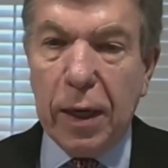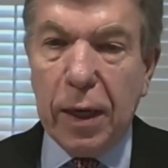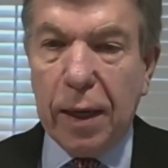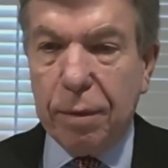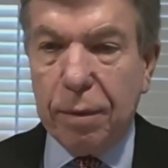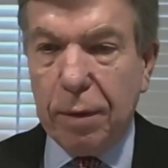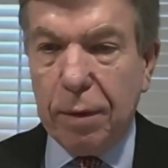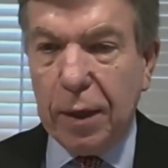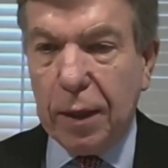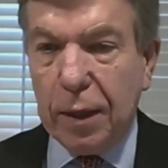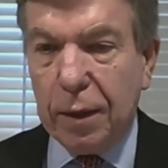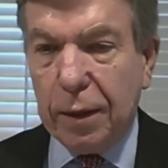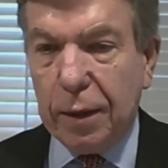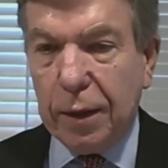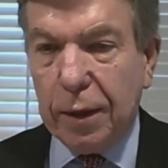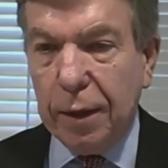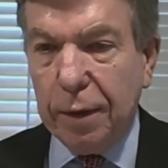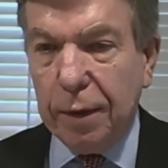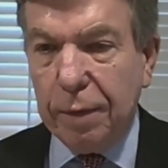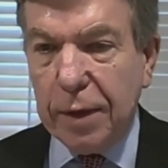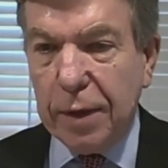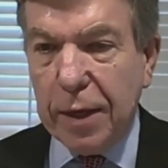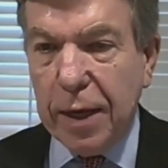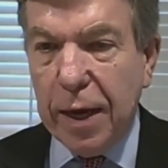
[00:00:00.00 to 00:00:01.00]
I think
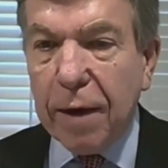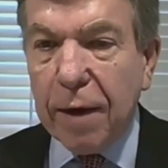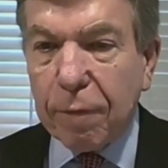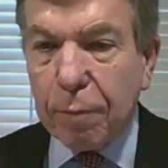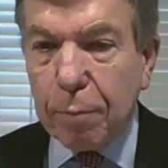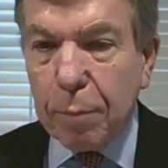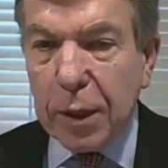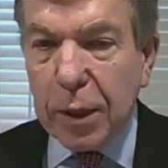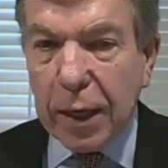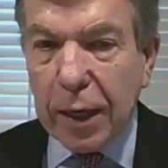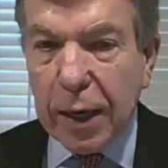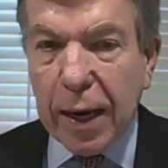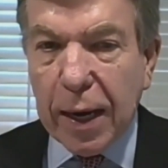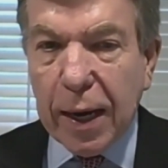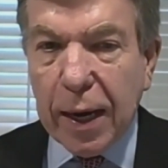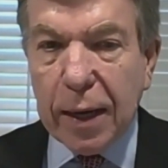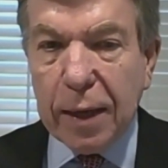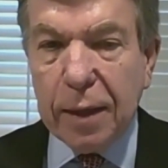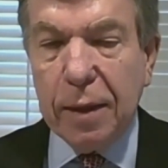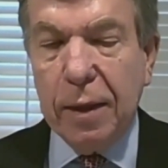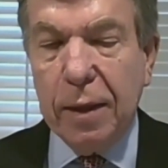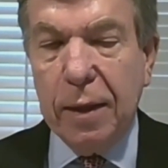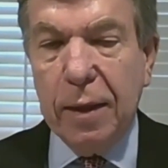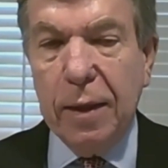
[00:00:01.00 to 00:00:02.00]
uh, the
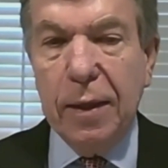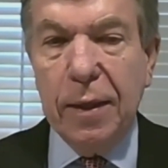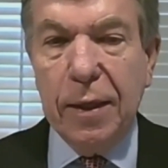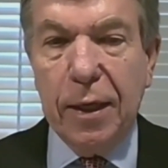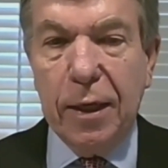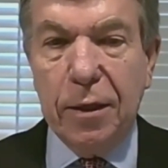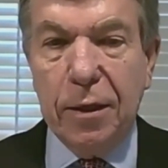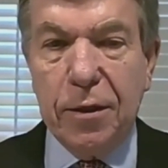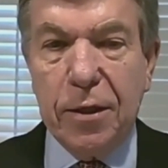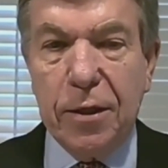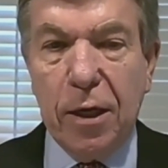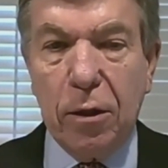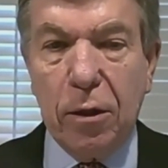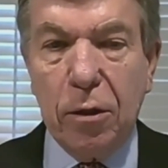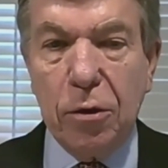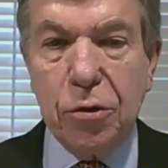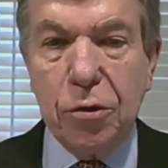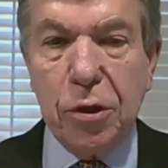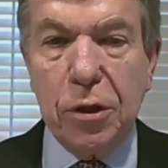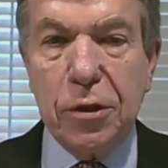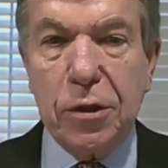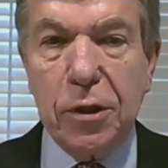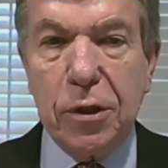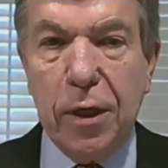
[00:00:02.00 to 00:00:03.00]
FBI
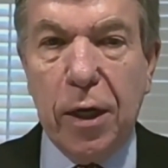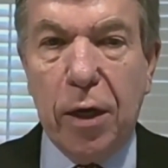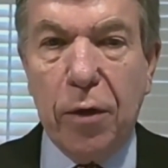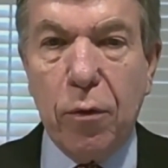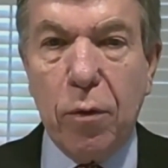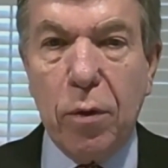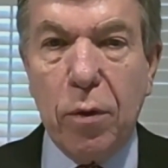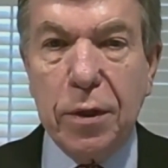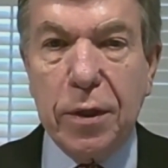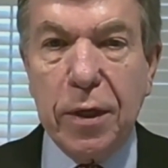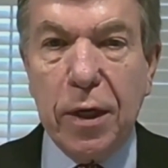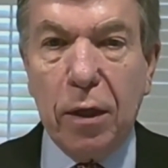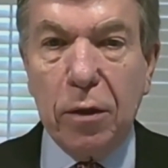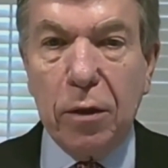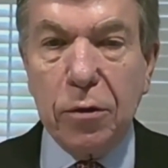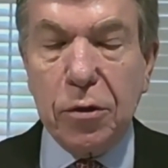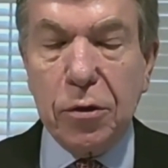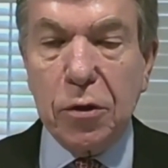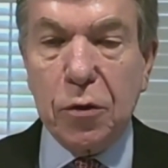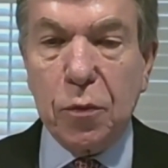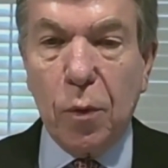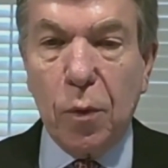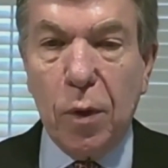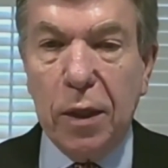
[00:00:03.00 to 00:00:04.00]
intelligence and other
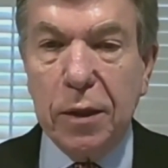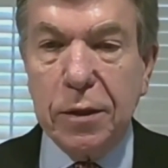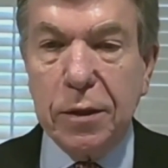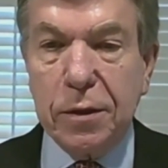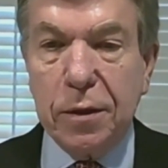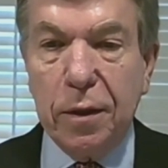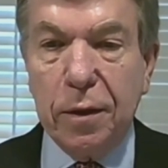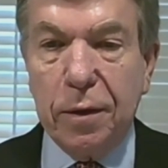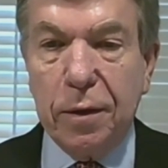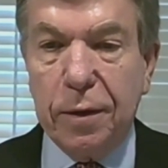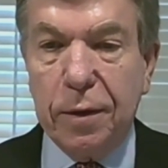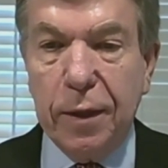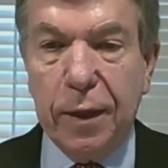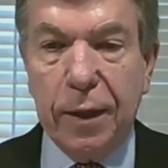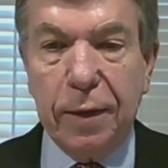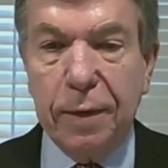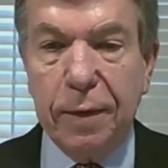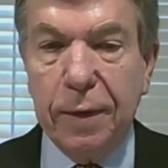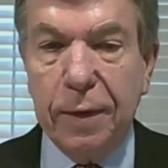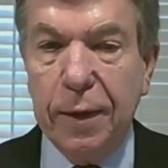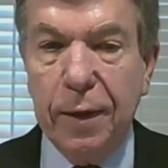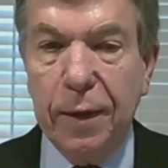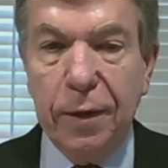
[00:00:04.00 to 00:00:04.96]
intelligence was that uh,